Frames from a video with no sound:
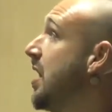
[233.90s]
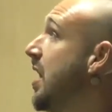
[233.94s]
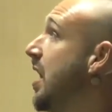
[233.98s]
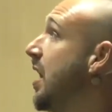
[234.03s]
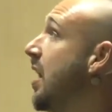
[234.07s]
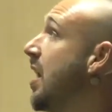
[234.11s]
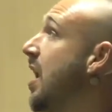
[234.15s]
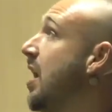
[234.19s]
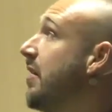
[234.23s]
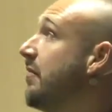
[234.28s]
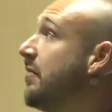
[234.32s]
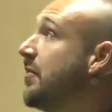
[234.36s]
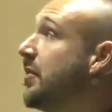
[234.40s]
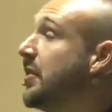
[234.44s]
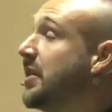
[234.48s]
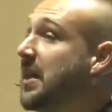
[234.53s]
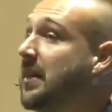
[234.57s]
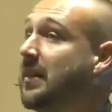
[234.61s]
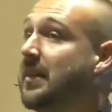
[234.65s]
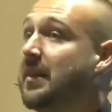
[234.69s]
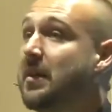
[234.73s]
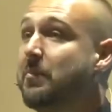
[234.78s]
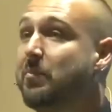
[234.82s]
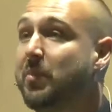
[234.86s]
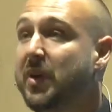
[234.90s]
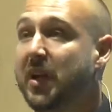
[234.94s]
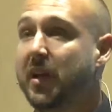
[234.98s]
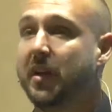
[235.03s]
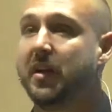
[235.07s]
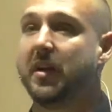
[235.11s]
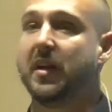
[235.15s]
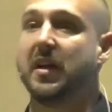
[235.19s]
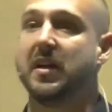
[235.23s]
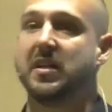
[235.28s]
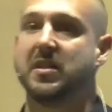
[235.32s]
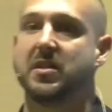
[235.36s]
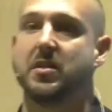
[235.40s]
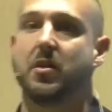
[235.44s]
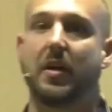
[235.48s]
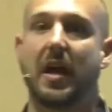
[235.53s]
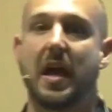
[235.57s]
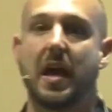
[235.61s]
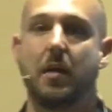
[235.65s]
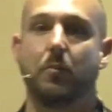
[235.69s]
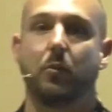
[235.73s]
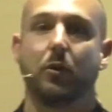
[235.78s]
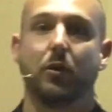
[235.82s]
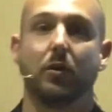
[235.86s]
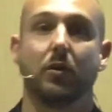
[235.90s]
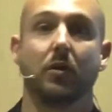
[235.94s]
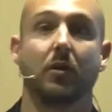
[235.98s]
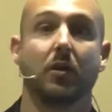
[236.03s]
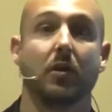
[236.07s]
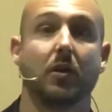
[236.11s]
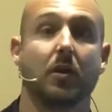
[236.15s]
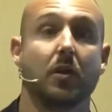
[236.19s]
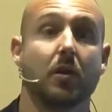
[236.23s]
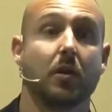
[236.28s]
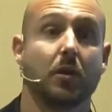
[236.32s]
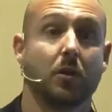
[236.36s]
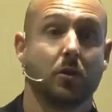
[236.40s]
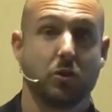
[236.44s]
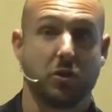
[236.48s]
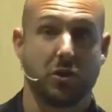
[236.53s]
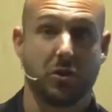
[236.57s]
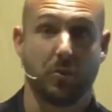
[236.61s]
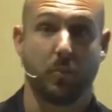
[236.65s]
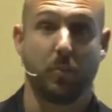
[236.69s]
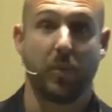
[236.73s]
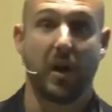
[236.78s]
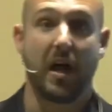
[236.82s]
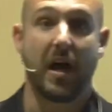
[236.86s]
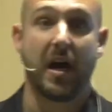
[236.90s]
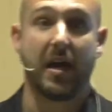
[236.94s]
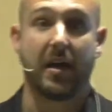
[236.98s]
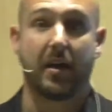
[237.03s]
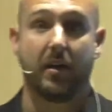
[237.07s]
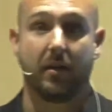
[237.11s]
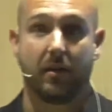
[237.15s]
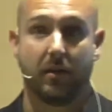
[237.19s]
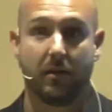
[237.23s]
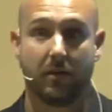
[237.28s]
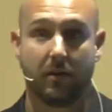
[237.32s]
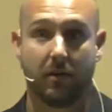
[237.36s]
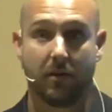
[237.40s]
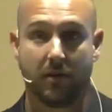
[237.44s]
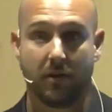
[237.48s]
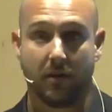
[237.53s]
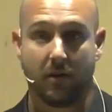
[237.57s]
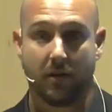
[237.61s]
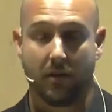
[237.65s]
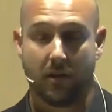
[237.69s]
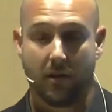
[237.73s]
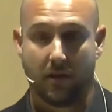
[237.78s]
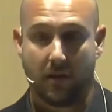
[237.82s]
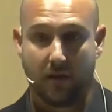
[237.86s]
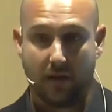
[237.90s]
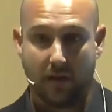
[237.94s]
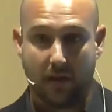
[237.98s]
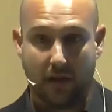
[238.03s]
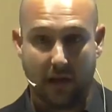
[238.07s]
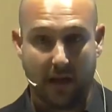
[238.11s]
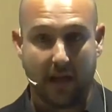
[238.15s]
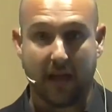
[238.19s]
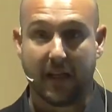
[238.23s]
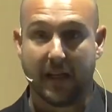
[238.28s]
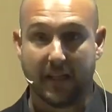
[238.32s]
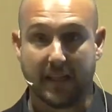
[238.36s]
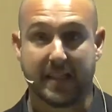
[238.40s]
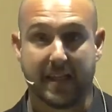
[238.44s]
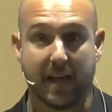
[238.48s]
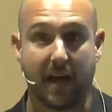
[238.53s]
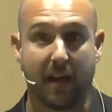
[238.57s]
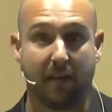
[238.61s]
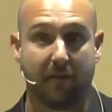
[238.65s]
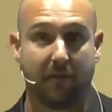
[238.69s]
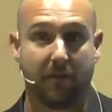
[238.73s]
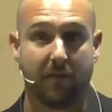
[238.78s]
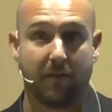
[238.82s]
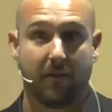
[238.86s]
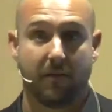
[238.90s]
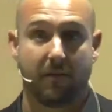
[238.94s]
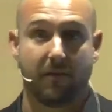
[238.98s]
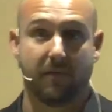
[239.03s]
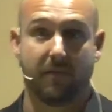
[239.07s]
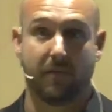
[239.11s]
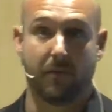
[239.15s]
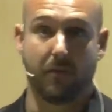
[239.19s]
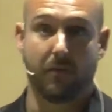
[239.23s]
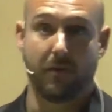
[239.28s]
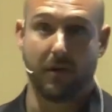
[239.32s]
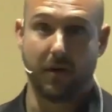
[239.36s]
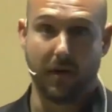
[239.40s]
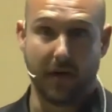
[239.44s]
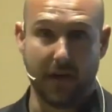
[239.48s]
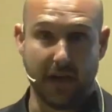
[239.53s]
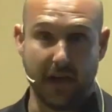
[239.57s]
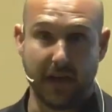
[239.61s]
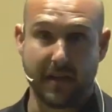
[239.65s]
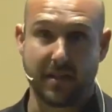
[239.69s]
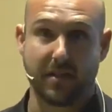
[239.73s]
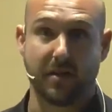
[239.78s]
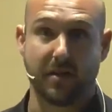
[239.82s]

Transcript: a comfort that the building is not able to supply itself for its